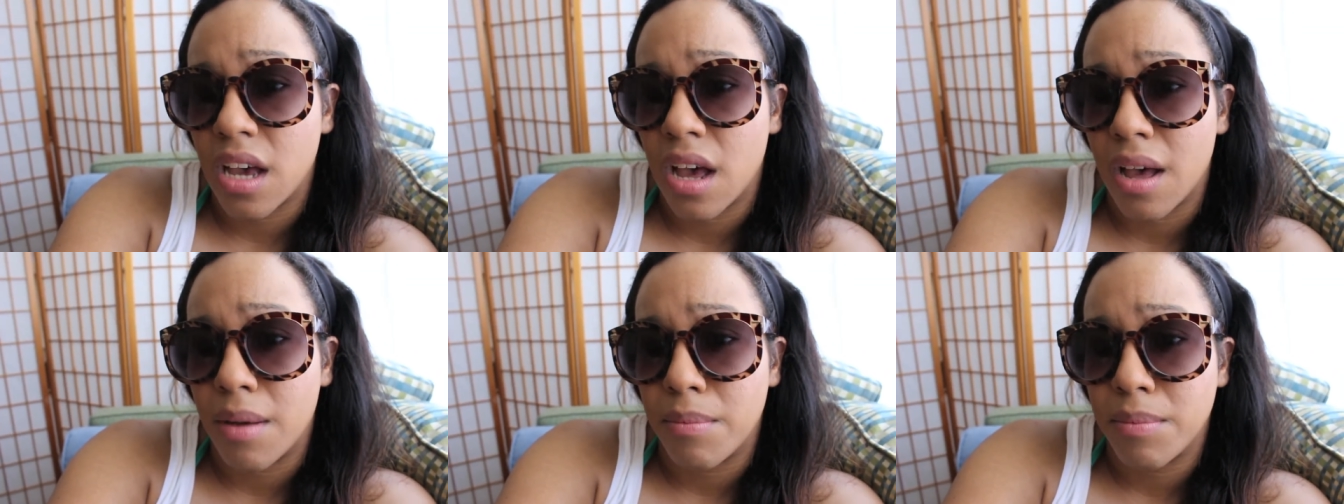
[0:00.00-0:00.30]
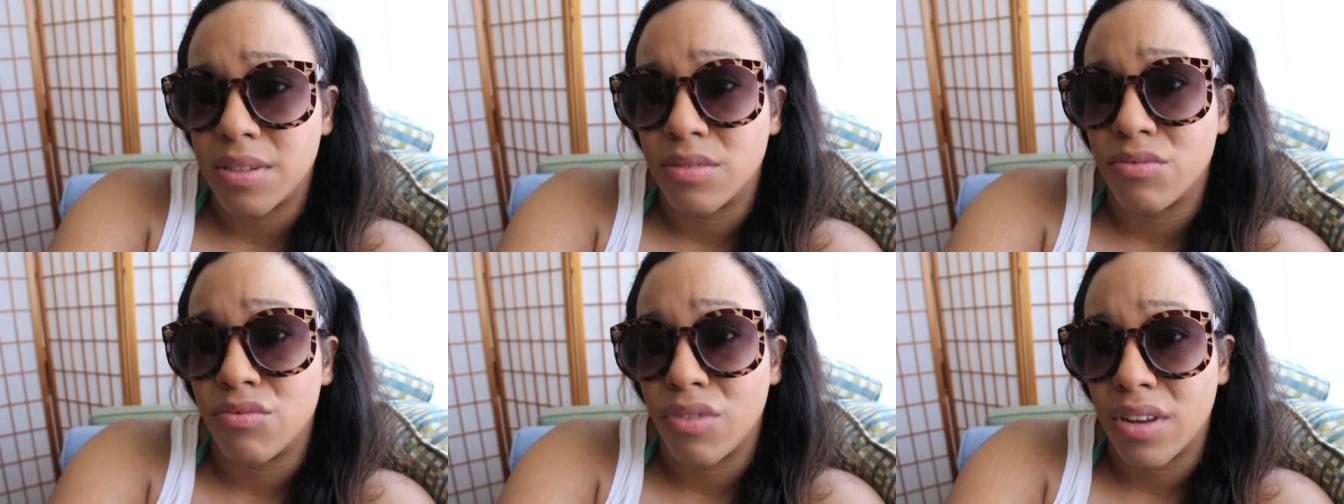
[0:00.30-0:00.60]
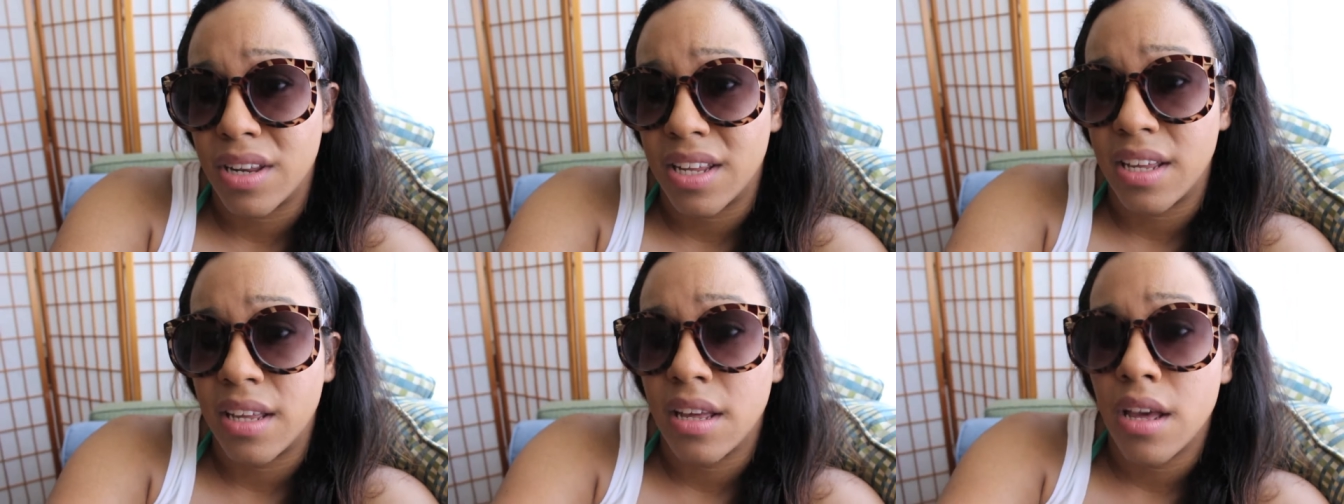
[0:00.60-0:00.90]
It's
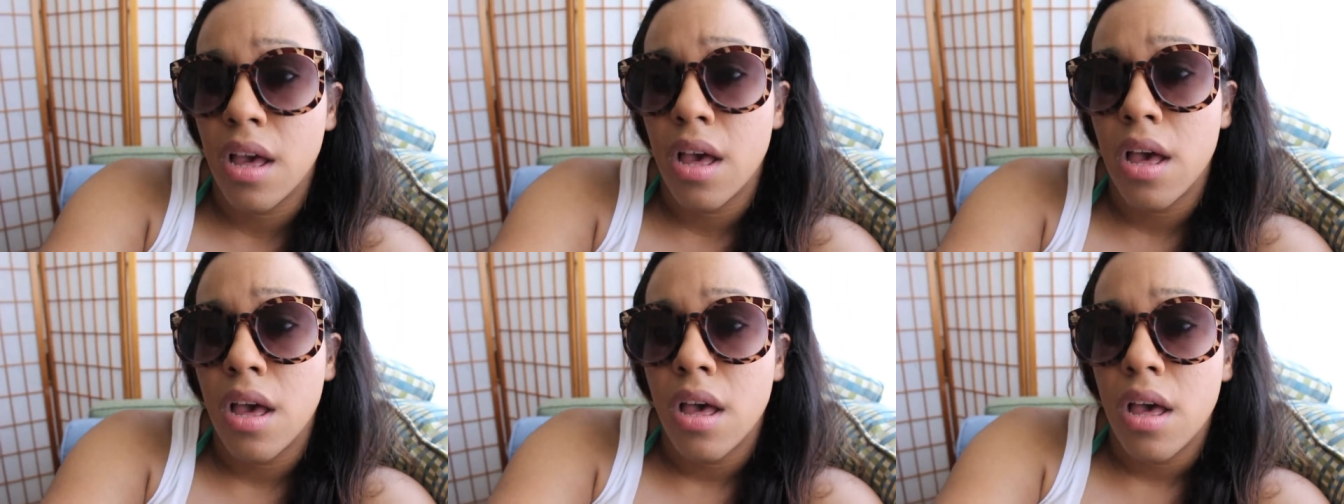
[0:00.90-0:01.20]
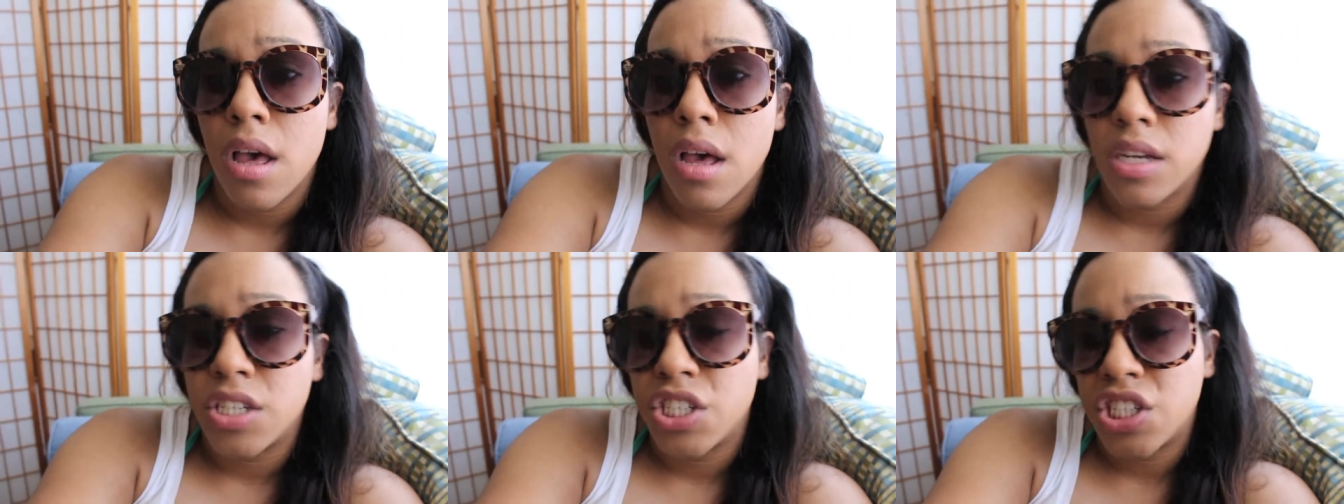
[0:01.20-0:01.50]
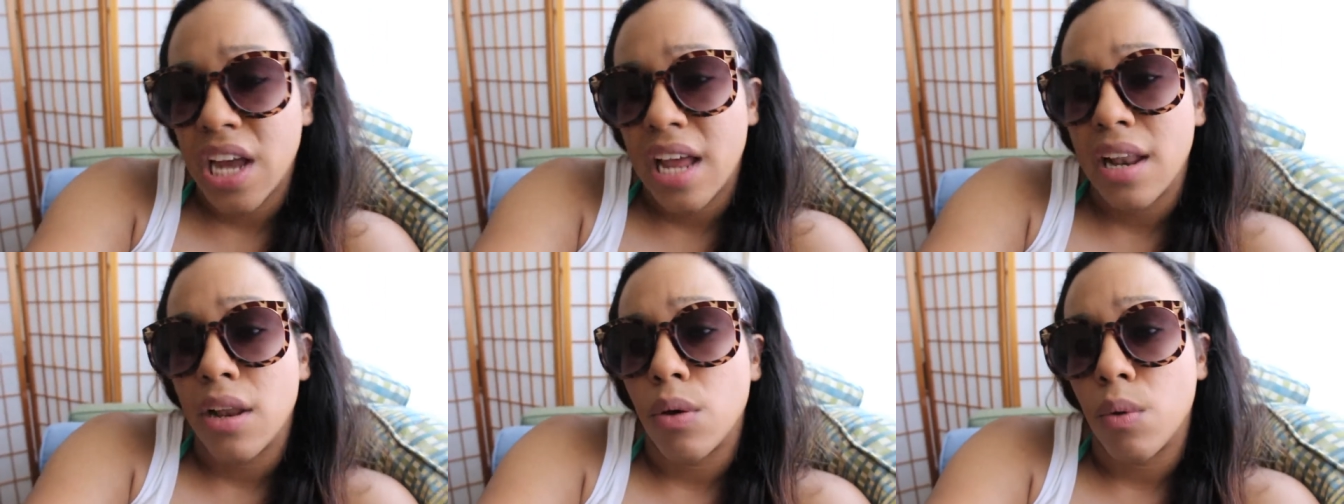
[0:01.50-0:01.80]
really
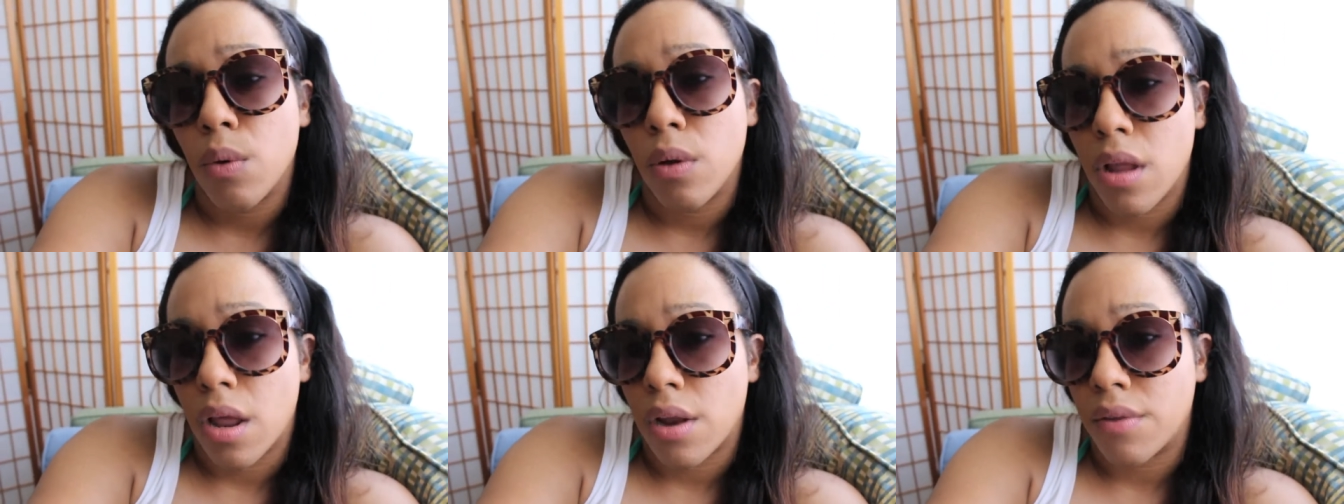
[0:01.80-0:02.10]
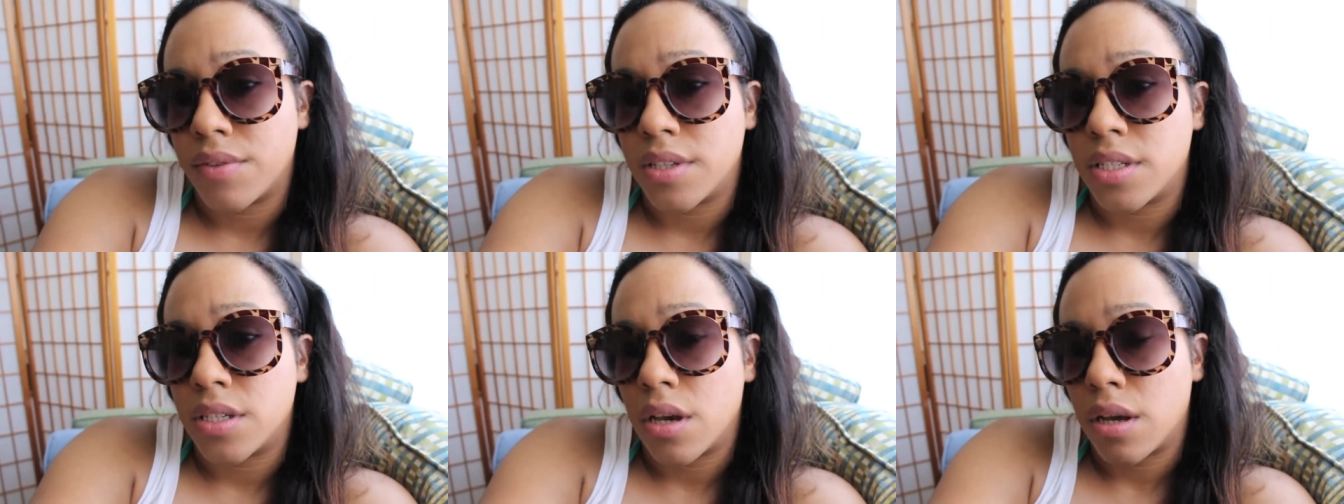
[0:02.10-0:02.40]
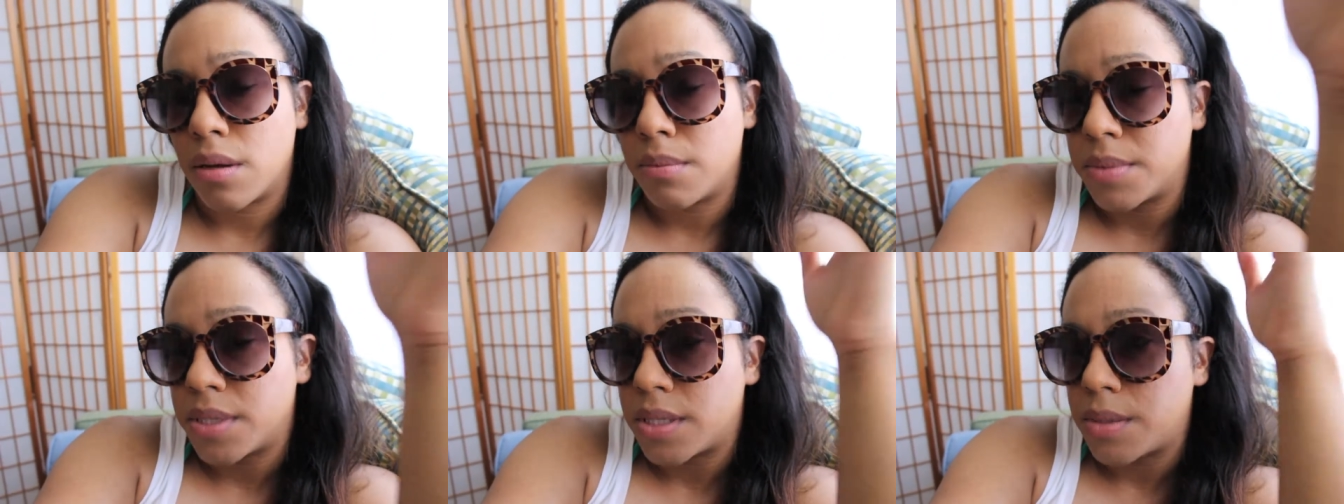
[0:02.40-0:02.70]
shallow a lot of the
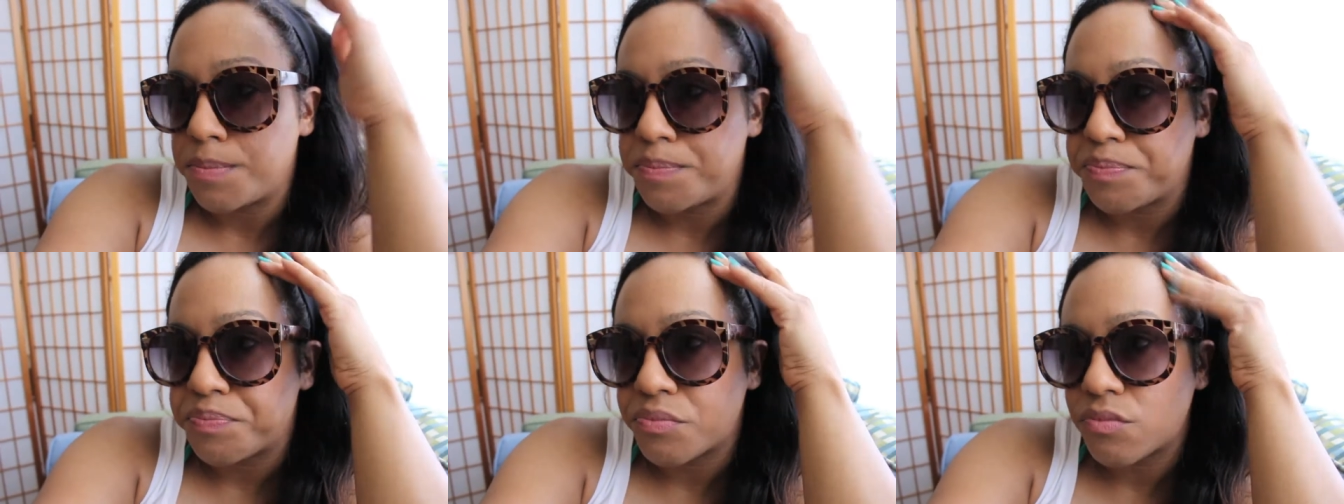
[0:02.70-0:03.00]
times,